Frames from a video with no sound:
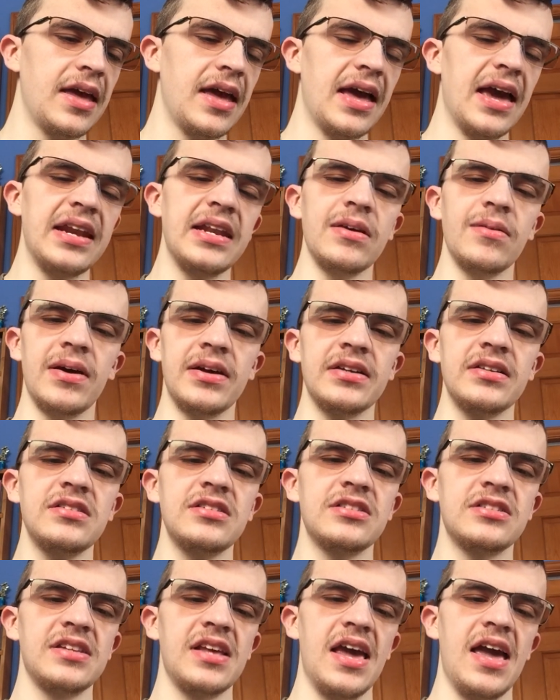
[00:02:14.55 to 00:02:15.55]

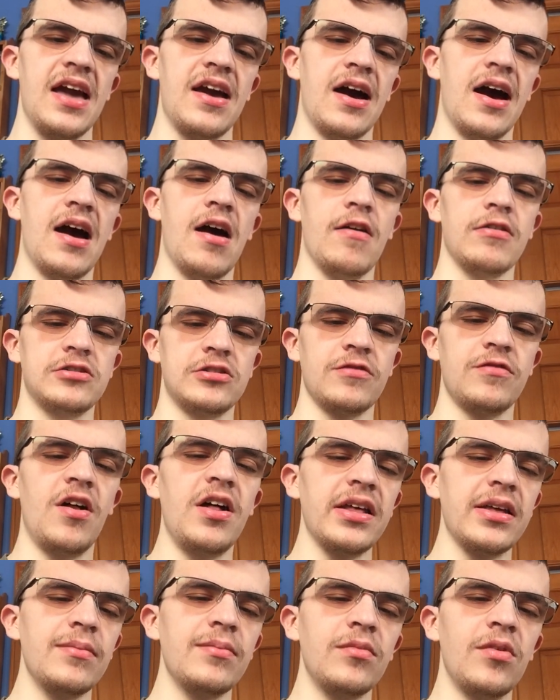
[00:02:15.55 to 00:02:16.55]
Anyways, so
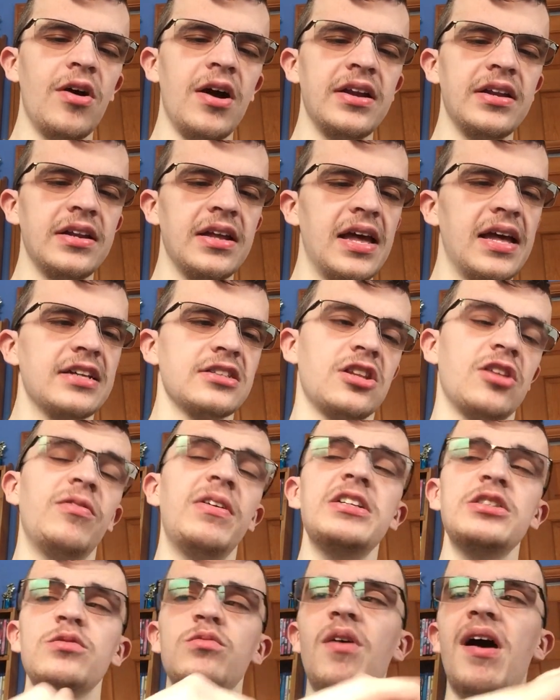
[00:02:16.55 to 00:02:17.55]
volume one. So the
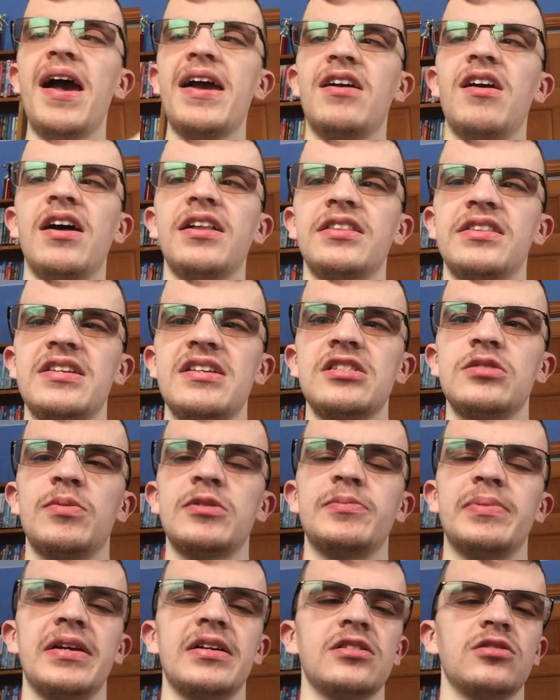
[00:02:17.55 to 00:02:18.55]
reason why I got this
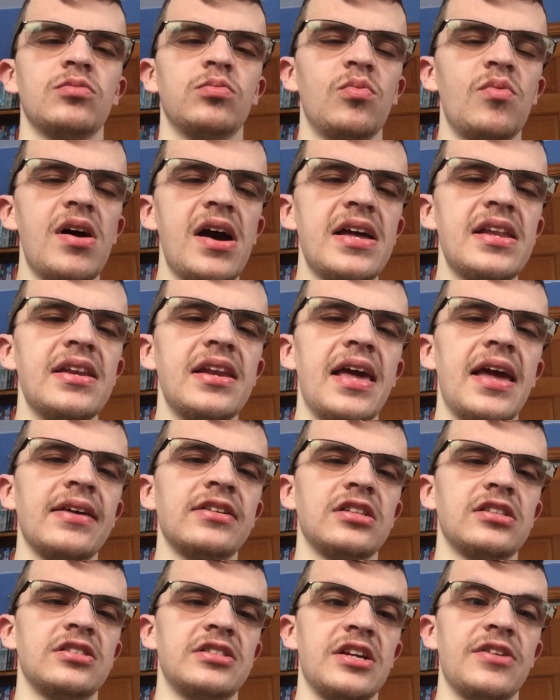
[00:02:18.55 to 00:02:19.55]
was because one,
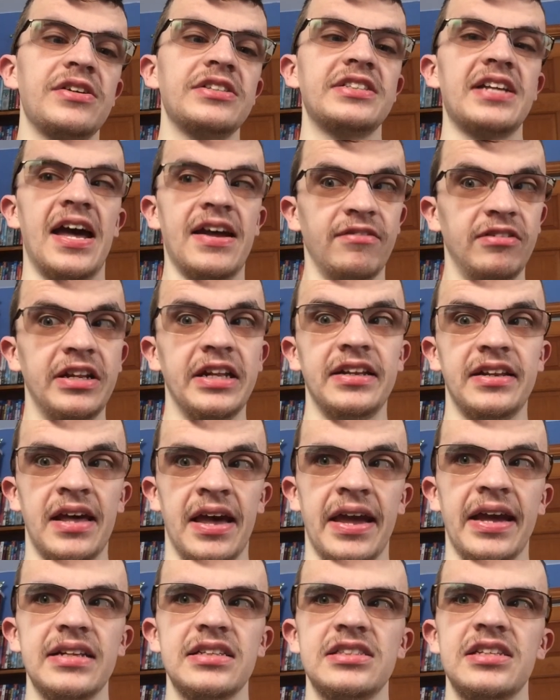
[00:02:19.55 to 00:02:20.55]
it's a series that I really
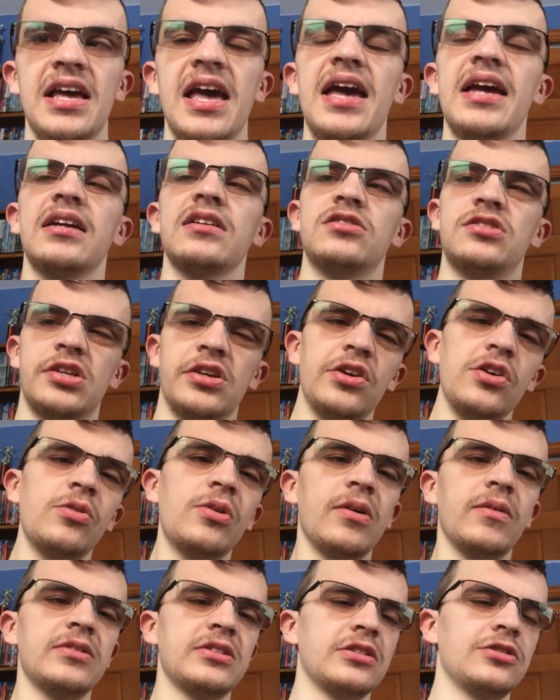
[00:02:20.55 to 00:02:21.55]
liked.
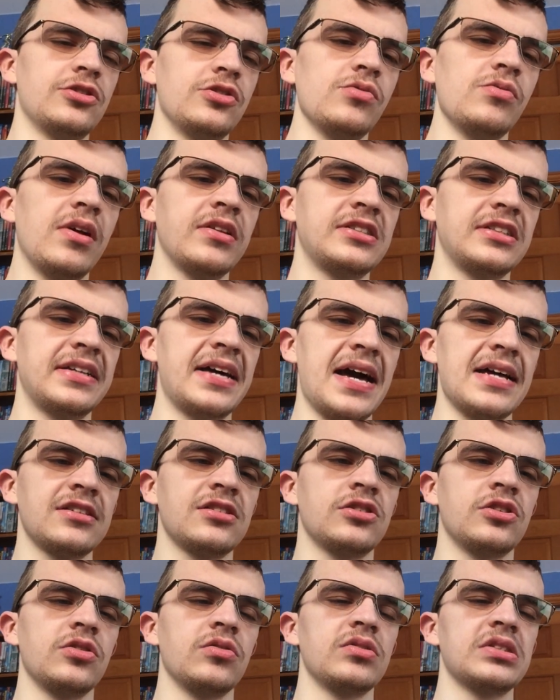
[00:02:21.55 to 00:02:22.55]
Two, it was the
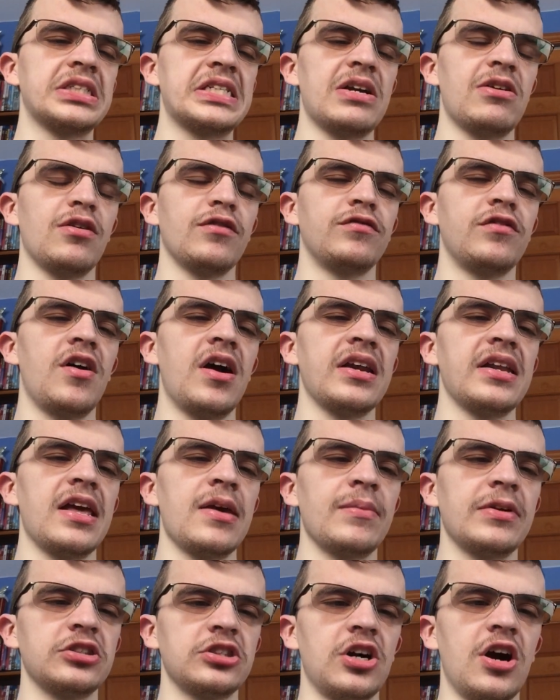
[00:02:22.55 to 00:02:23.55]
last two Sarah Vaughn
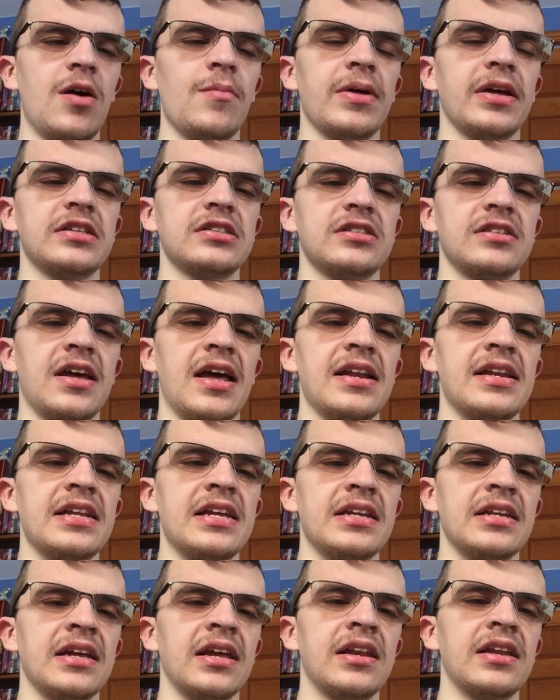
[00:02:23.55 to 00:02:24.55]
Image comics that I
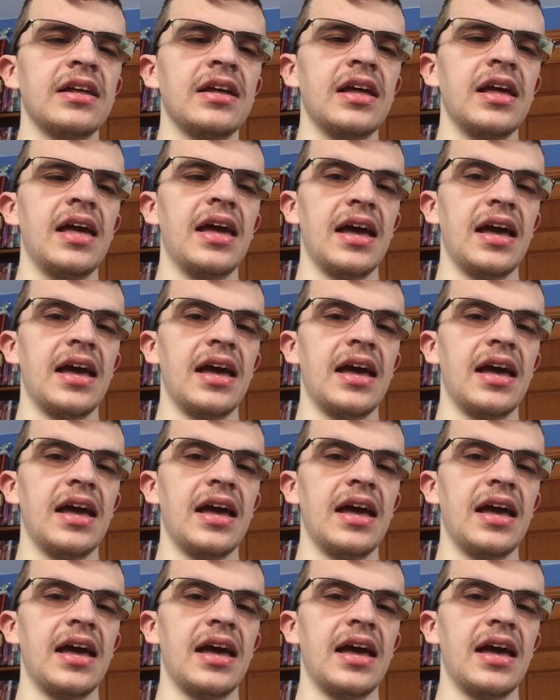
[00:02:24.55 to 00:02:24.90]
needed.